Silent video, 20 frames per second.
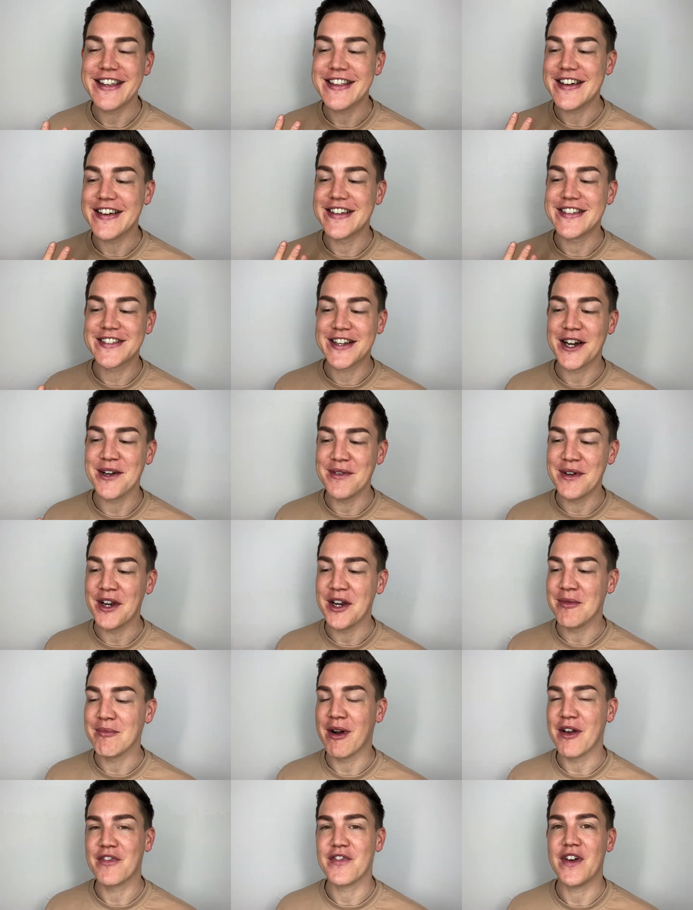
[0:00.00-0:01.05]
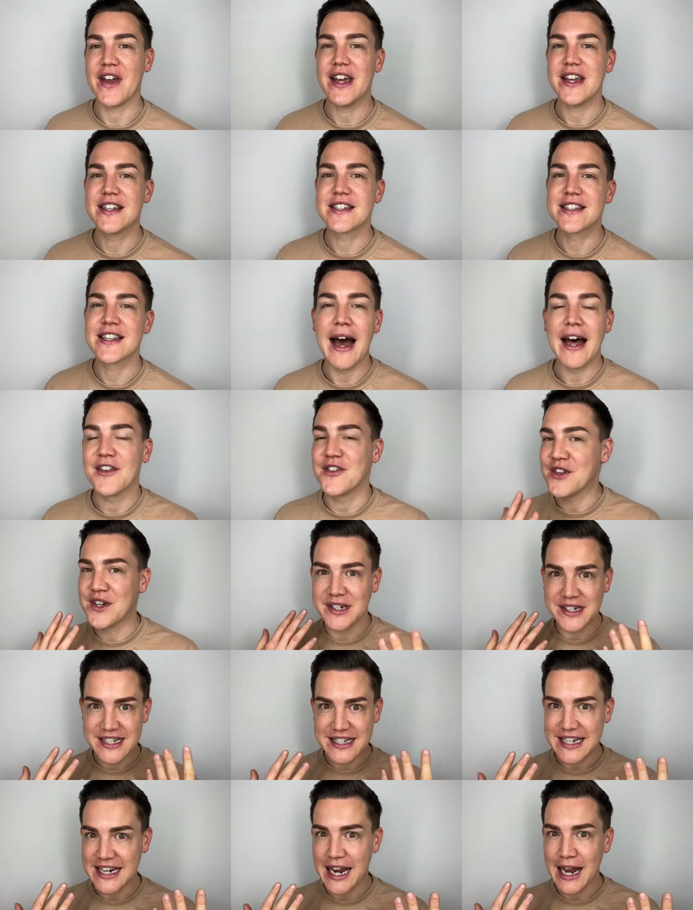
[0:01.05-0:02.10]
that has come in on my face. As you can
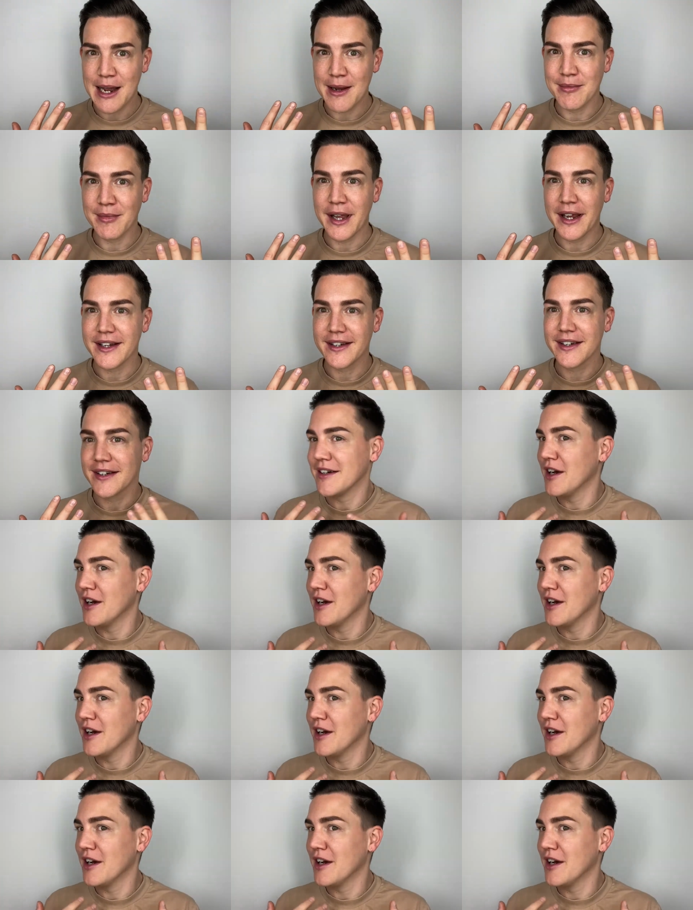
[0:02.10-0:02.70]
see, I'm like